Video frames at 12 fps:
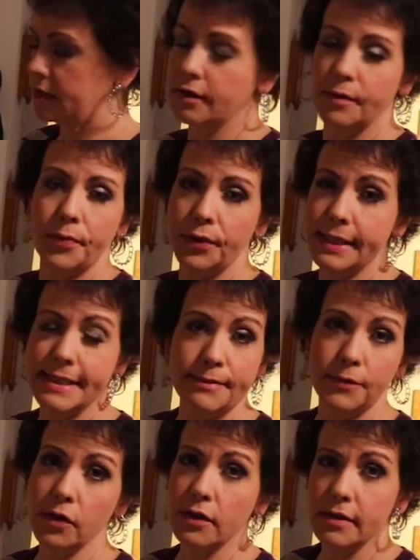They're pretty
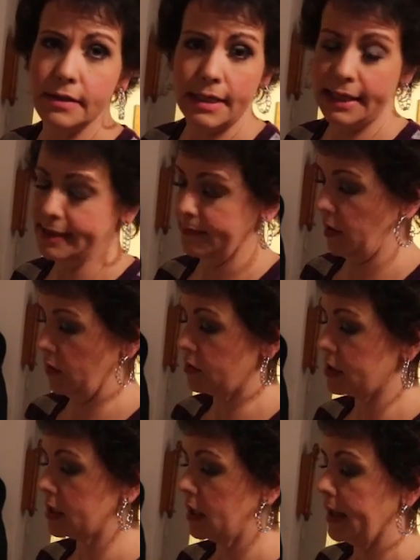similar size
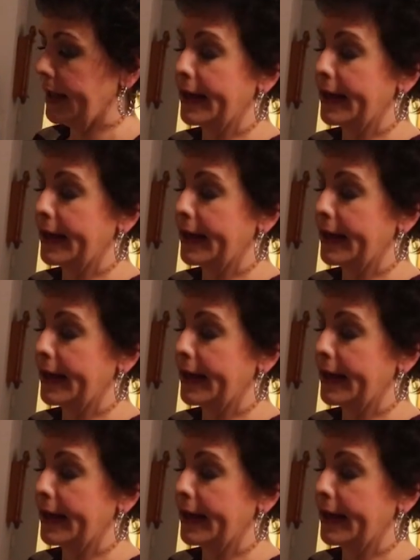amount.